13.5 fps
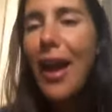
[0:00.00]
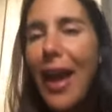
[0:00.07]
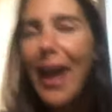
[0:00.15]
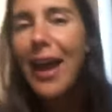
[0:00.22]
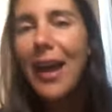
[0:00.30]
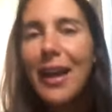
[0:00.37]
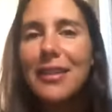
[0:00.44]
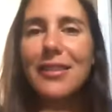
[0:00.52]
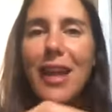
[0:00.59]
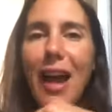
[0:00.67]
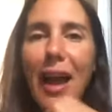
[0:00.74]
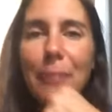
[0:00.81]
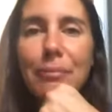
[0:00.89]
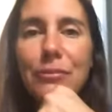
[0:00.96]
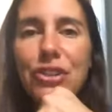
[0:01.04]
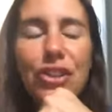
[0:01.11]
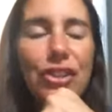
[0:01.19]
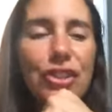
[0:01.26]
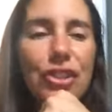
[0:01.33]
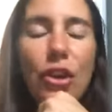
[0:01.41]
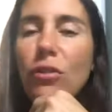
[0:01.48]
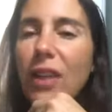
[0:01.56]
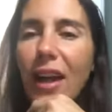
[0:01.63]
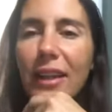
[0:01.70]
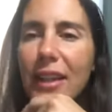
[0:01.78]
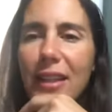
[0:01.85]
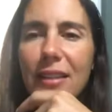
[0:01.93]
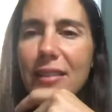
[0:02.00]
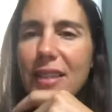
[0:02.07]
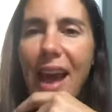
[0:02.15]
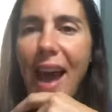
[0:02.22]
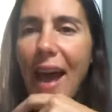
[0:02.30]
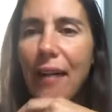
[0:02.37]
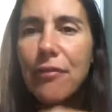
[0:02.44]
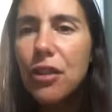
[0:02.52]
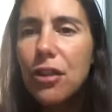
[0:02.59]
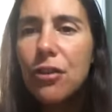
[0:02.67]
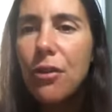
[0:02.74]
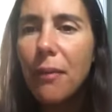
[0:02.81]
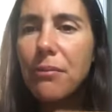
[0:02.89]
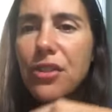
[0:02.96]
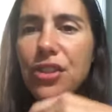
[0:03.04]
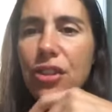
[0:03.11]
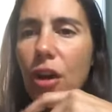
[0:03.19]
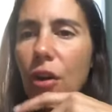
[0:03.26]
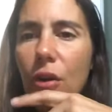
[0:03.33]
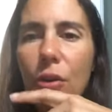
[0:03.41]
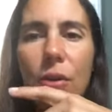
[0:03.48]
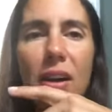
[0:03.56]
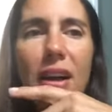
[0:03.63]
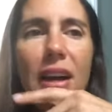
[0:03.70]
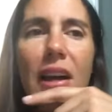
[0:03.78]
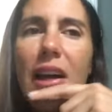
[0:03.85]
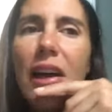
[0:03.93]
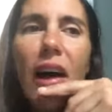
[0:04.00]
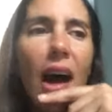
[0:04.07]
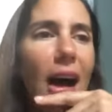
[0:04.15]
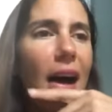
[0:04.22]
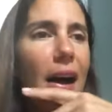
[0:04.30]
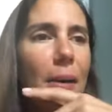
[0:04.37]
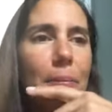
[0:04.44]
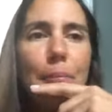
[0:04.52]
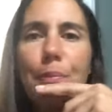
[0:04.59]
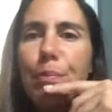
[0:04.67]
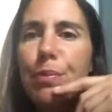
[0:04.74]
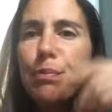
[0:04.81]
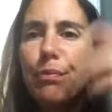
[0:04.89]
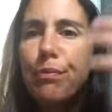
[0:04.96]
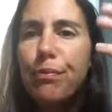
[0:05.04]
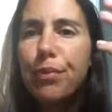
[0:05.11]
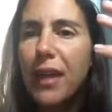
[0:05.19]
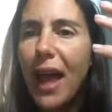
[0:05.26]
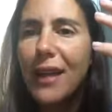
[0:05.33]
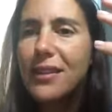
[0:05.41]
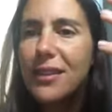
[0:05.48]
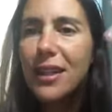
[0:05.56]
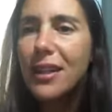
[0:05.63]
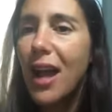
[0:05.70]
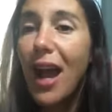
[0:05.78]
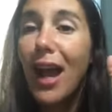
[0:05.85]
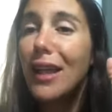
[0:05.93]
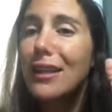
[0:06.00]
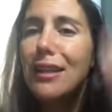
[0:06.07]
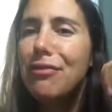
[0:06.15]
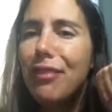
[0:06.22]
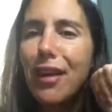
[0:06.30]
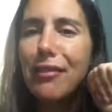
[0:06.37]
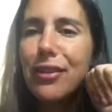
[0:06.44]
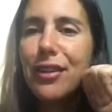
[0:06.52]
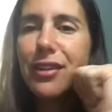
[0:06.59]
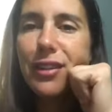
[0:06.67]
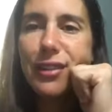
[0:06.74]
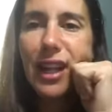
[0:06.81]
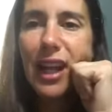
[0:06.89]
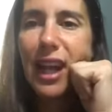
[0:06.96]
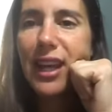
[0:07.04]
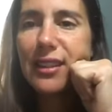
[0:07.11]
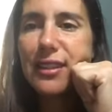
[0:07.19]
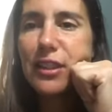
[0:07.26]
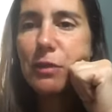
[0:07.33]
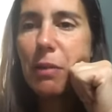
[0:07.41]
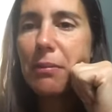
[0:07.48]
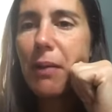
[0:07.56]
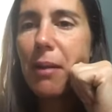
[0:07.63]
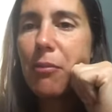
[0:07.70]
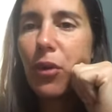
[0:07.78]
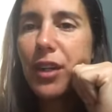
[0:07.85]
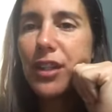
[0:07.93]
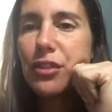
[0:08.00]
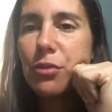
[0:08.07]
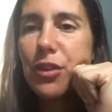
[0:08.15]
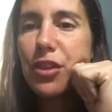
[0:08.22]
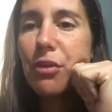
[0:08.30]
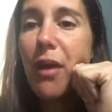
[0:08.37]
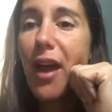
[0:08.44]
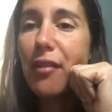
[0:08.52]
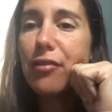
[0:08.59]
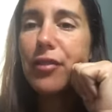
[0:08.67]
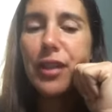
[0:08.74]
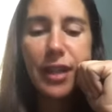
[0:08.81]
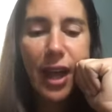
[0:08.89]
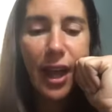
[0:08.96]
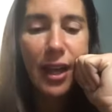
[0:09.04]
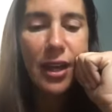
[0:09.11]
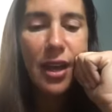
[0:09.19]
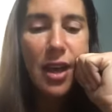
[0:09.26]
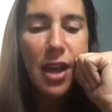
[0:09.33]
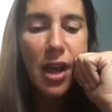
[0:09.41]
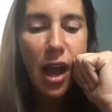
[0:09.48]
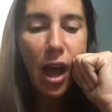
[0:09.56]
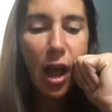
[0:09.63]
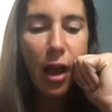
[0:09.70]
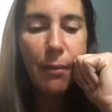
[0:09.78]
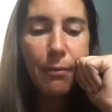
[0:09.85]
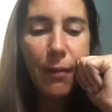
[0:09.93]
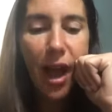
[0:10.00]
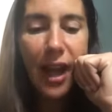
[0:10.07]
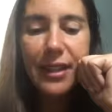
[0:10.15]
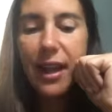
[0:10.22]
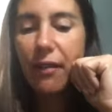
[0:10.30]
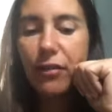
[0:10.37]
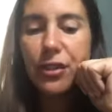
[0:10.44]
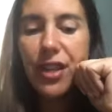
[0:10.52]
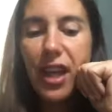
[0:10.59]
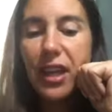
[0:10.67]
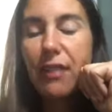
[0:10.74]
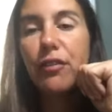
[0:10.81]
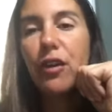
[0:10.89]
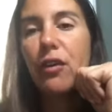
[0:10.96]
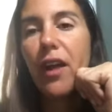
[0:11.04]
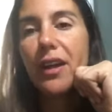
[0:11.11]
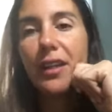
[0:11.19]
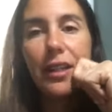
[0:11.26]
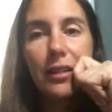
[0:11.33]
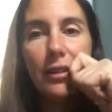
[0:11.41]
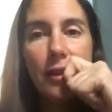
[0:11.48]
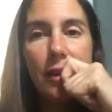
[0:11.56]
And I'm just so lucky to have you. I'm so blessed and highly favored that I get to spend my mornings with you every day. I never take it for granted.